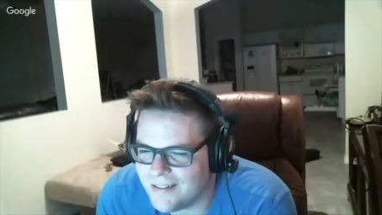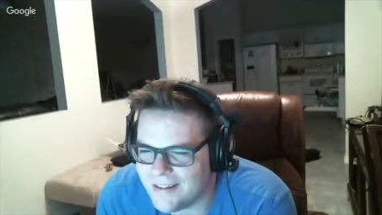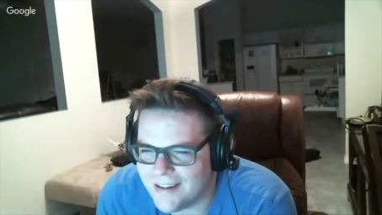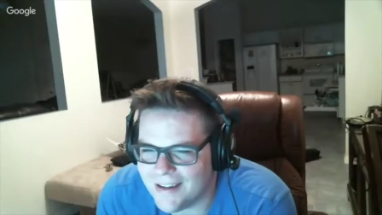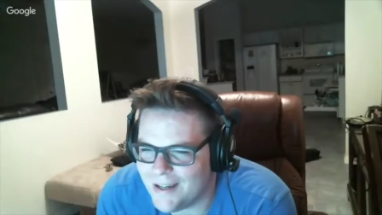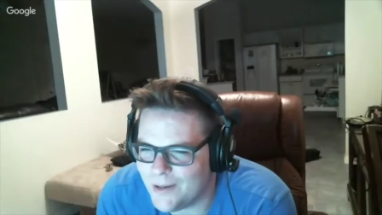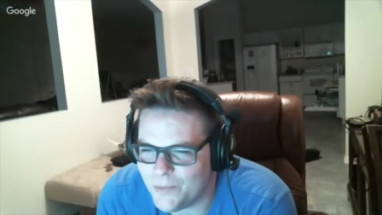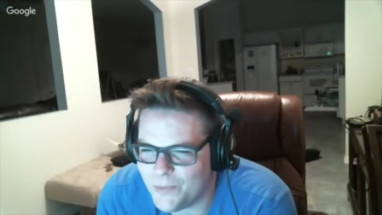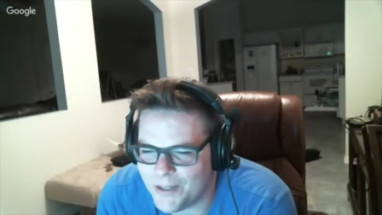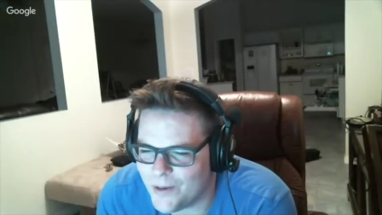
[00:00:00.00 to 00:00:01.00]
yeah,
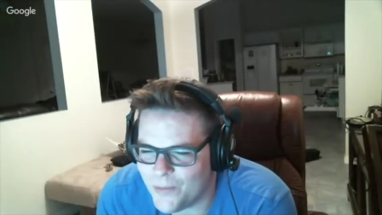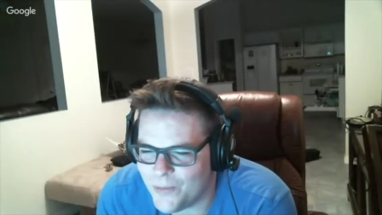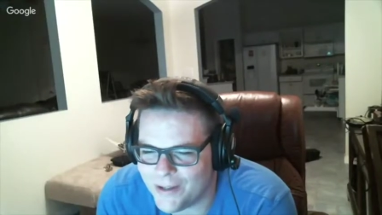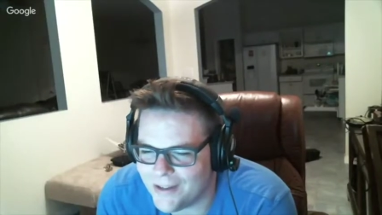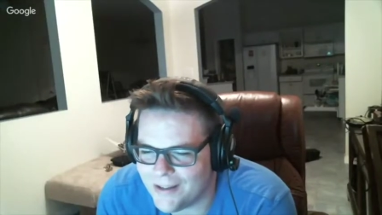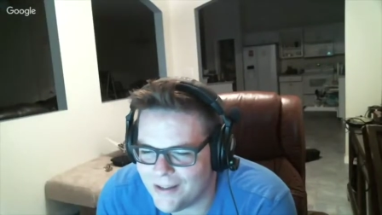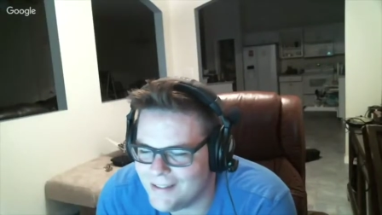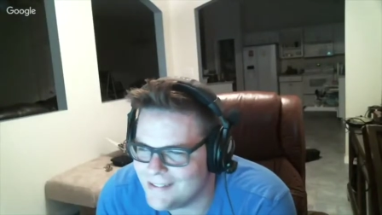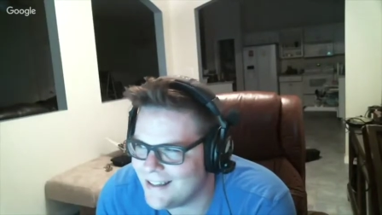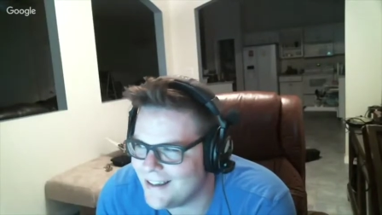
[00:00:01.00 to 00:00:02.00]
here we go again.
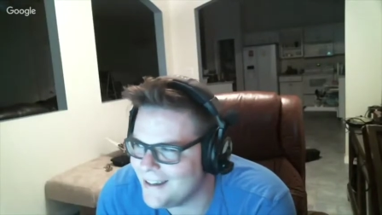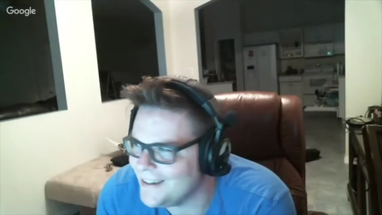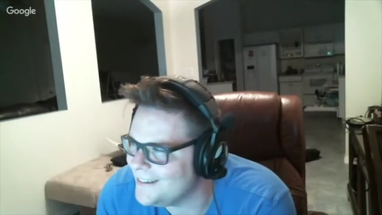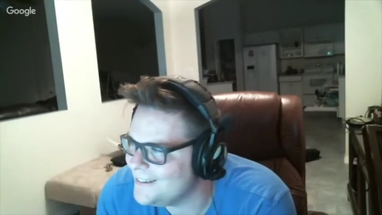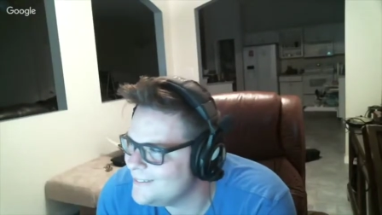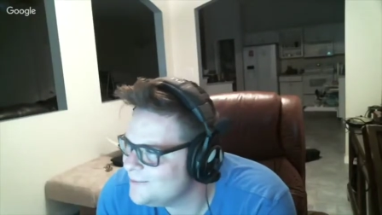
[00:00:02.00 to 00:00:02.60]
He's lying. Yeah,